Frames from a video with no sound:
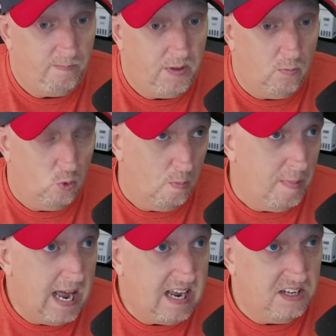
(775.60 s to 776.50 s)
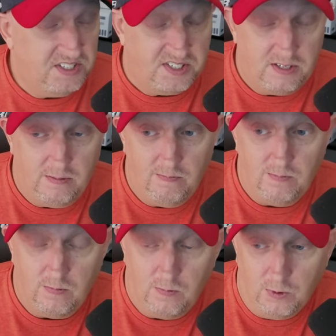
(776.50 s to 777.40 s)
Rame is
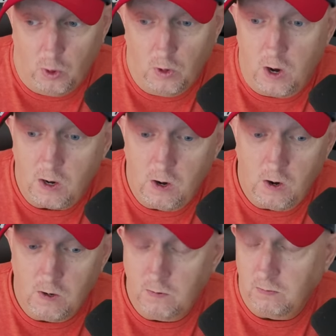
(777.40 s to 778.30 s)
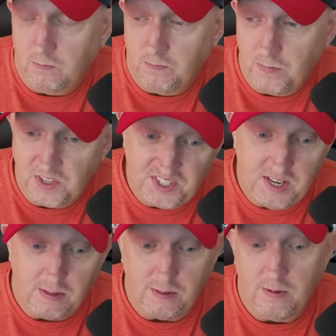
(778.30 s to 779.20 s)
no longer the Sith.